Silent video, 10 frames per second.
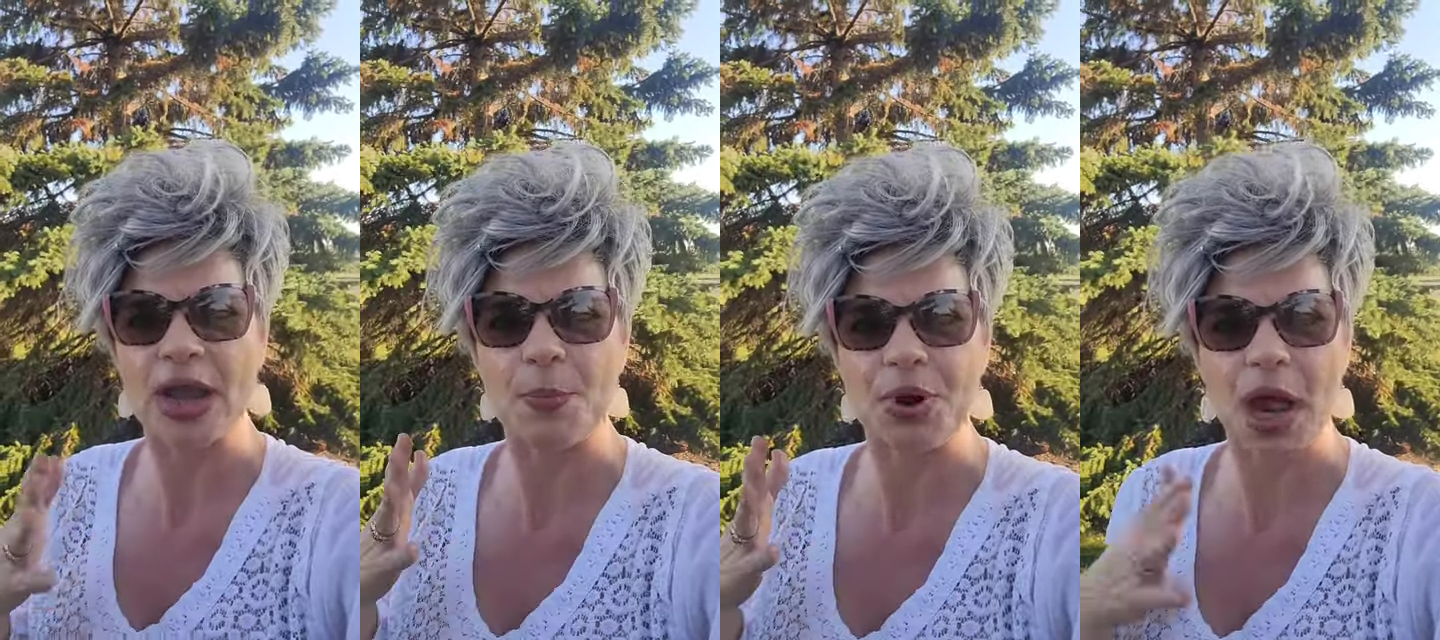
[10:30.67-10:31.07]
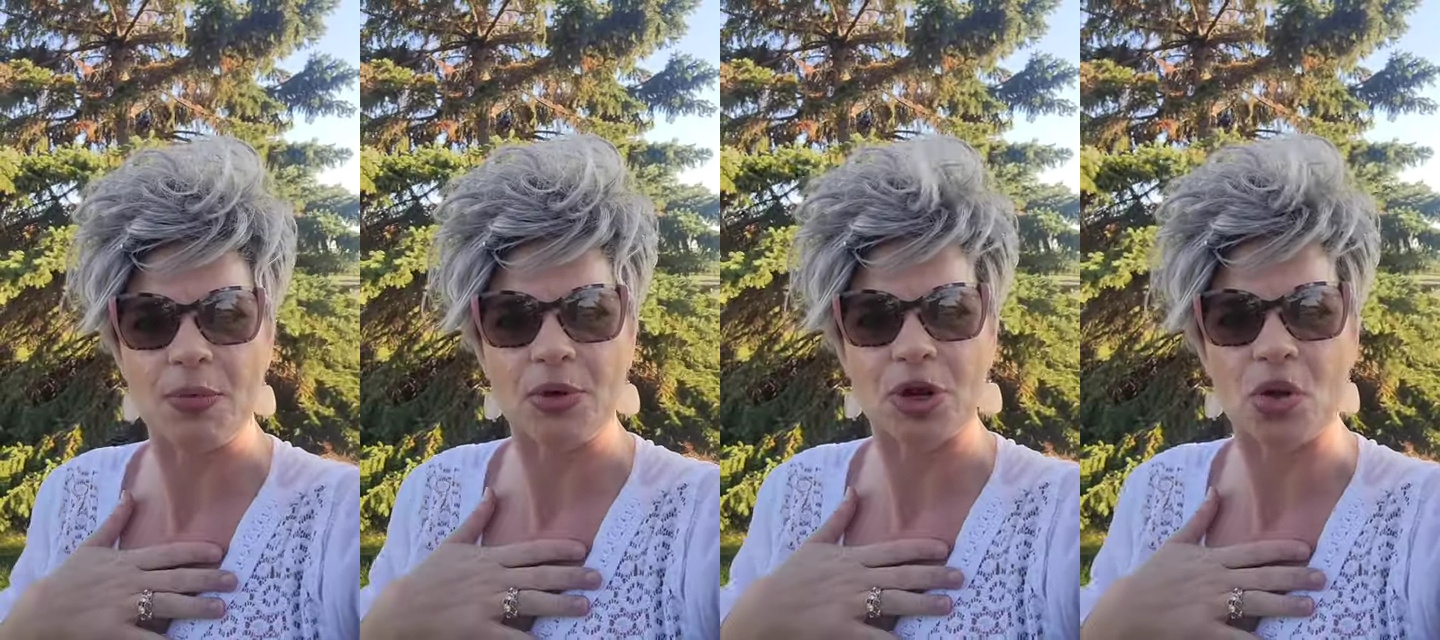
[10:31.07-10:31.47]
It
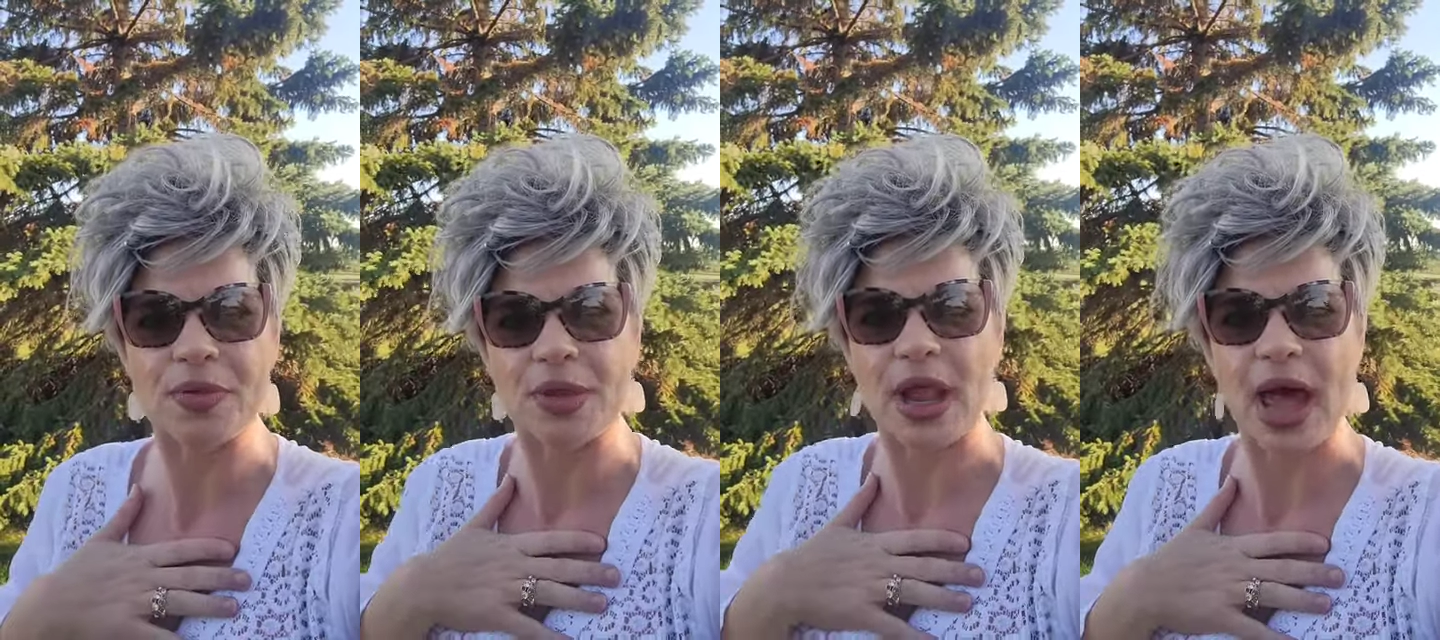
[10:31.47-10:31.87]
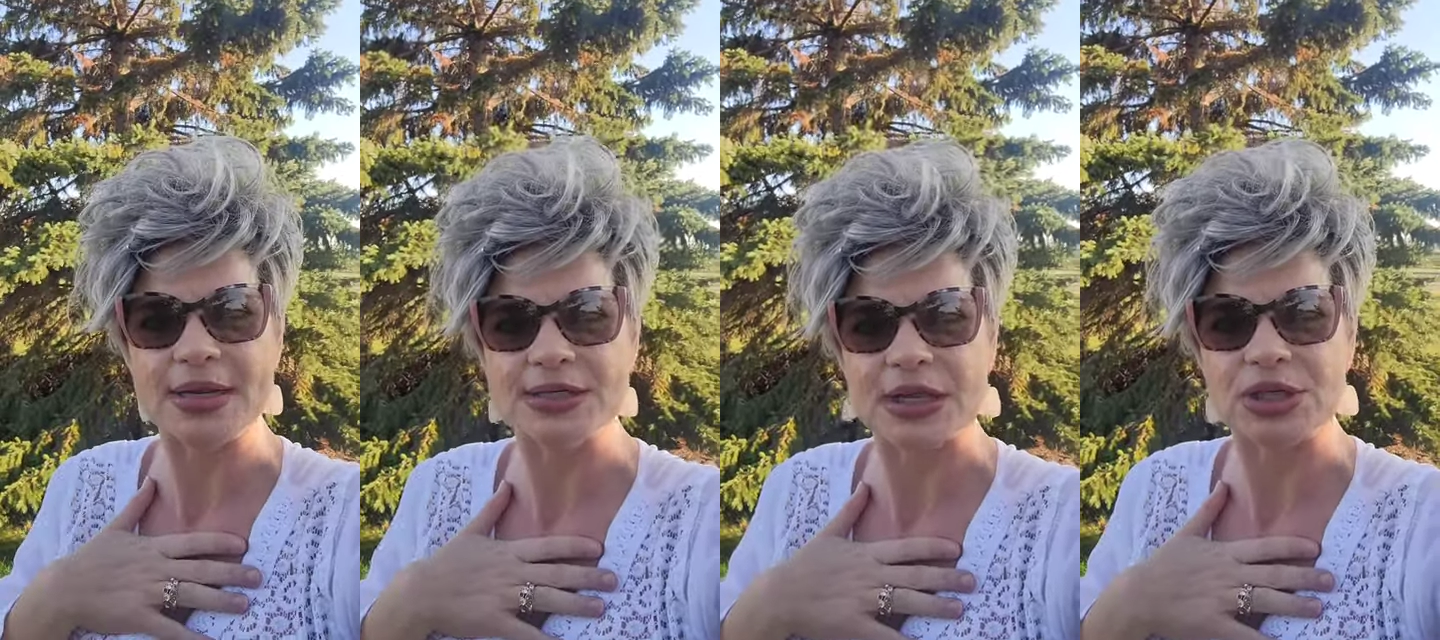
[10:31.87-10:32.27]
probably would go with a lot
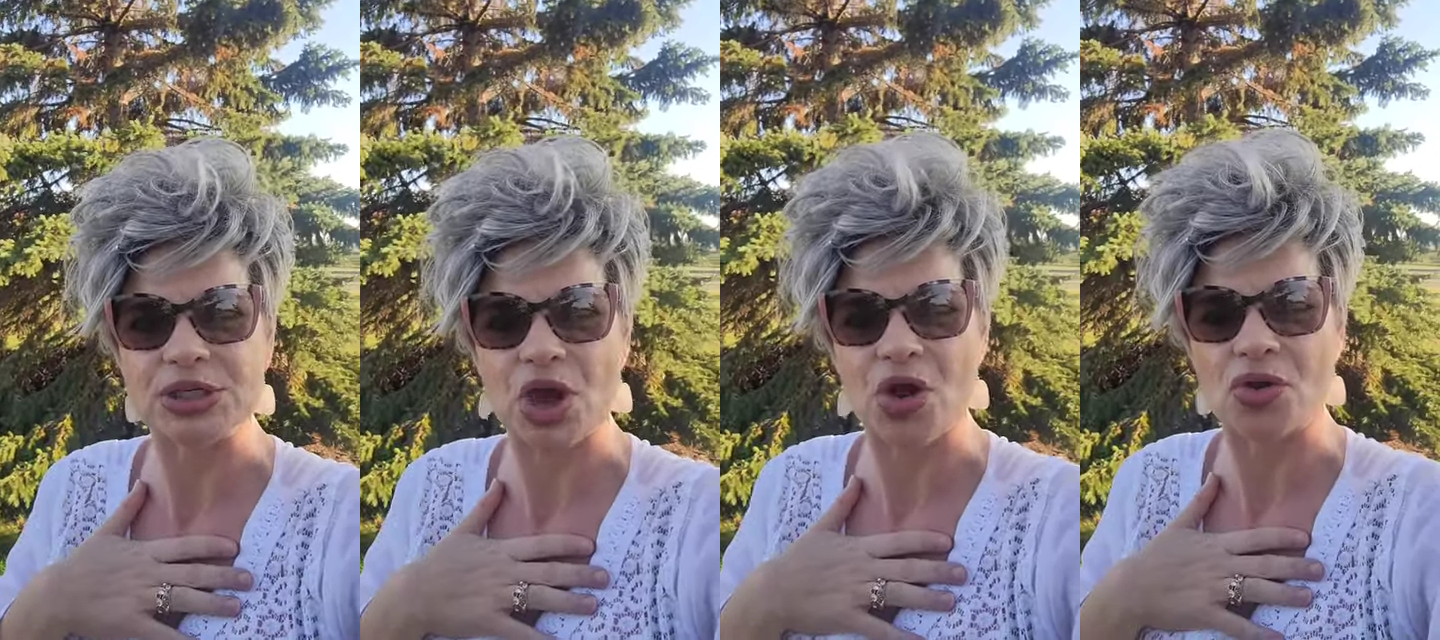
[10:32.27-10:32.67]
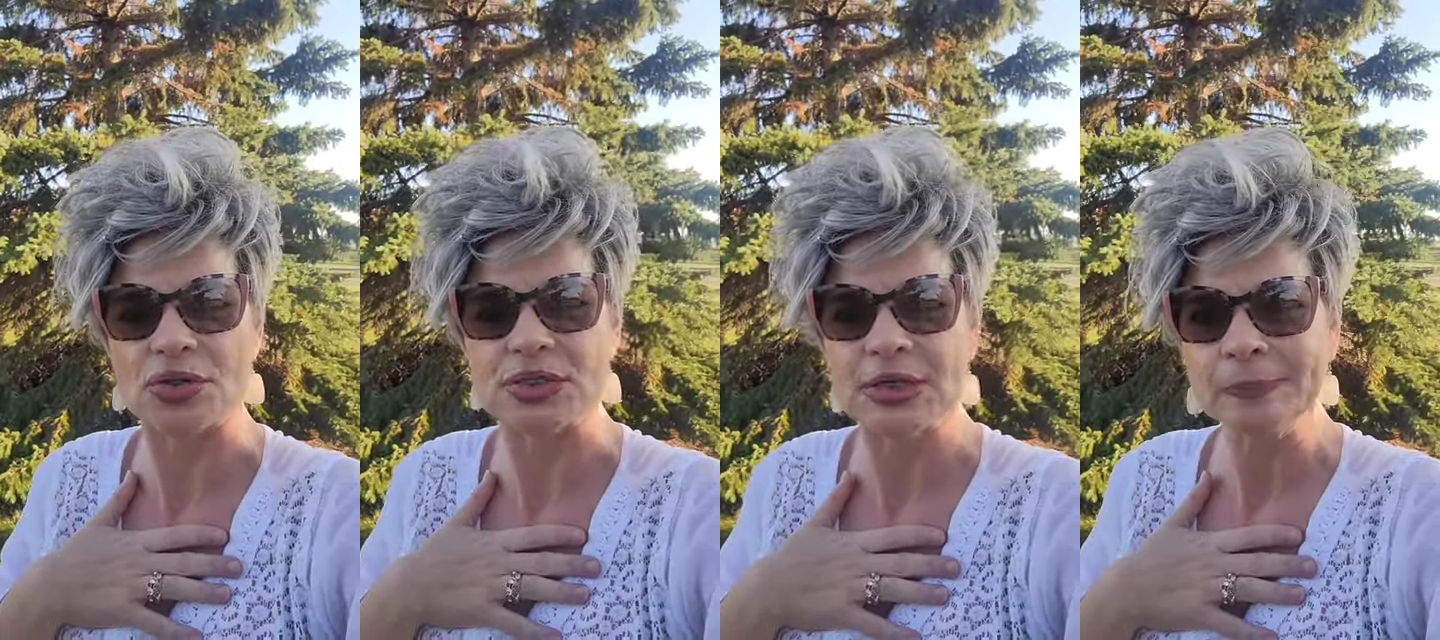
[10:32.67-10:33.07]
of skin
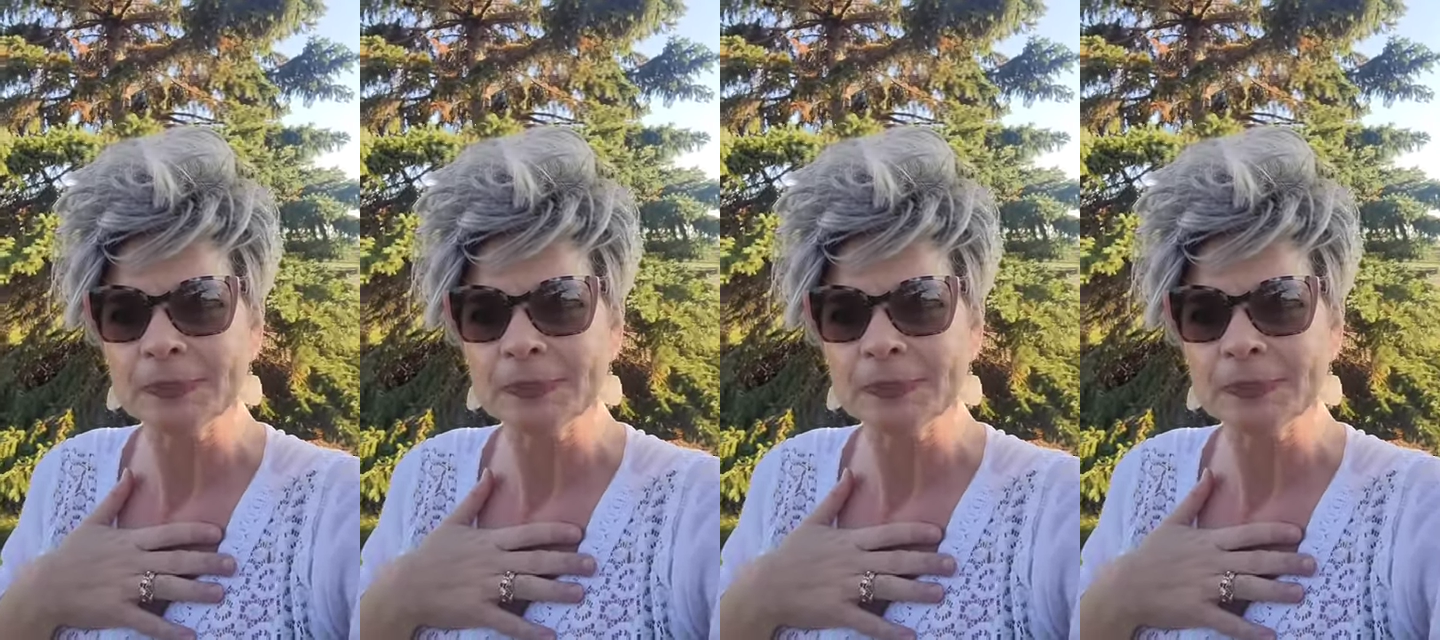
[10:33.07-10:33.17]
tones.